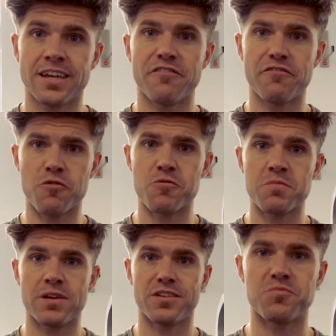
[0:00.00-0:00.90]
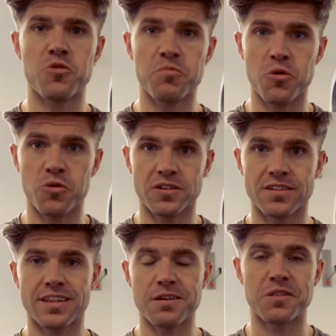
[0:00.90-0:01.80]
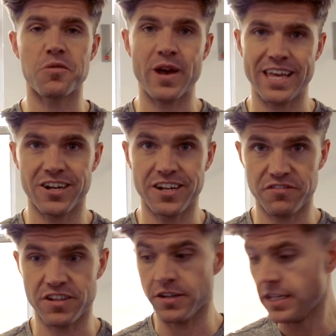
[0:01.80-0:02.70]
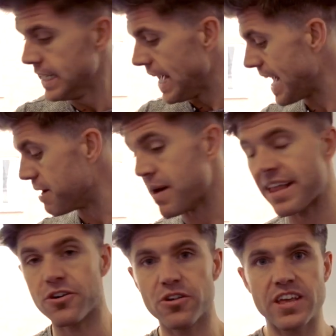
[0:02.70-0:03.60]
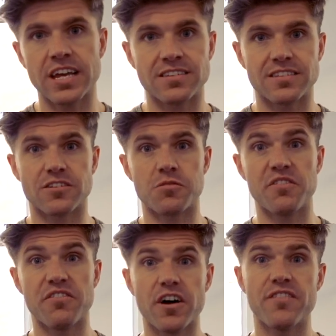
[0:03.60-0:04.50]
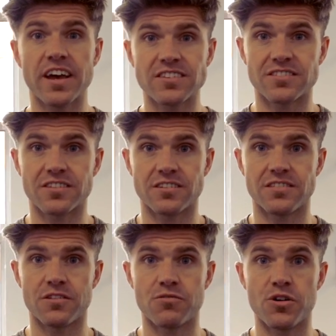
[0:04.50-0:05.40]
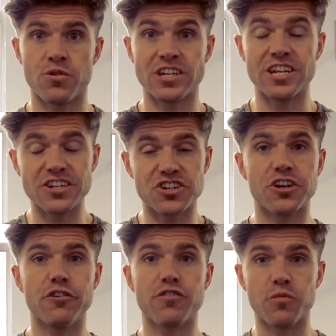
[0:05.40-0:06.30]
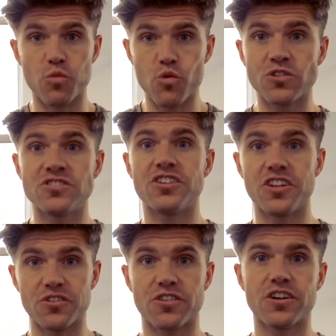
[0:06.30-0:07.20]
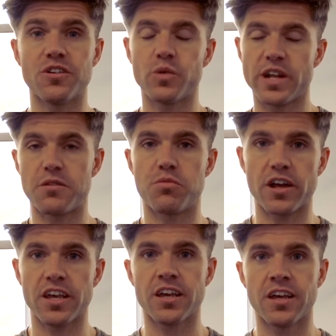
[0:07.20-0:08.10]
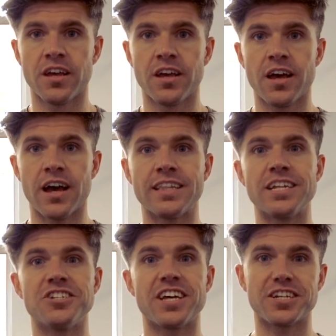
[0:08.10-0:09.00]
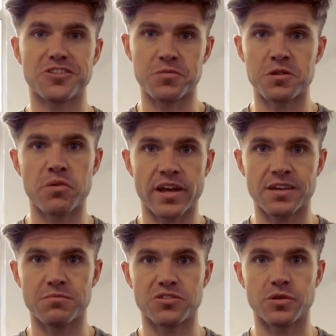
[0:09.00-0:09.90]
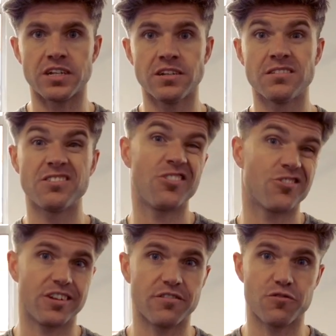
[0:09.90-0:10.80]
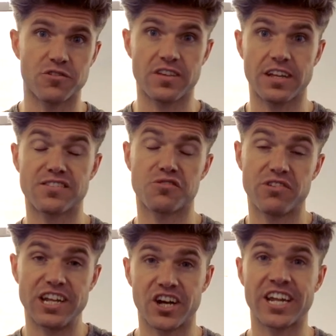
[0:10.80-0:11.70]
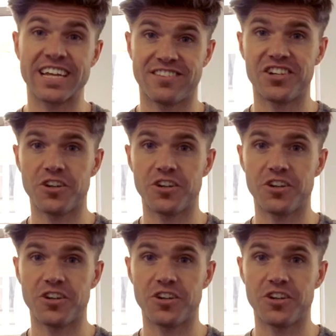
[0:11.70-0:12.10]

form is more important than the weight you're lifting. Um, and the whole thing is there's gonna be five exercises in a row, you literally go from one to the other without a break and then you take a two minute break in between the three to four sets. So it really kind of gets you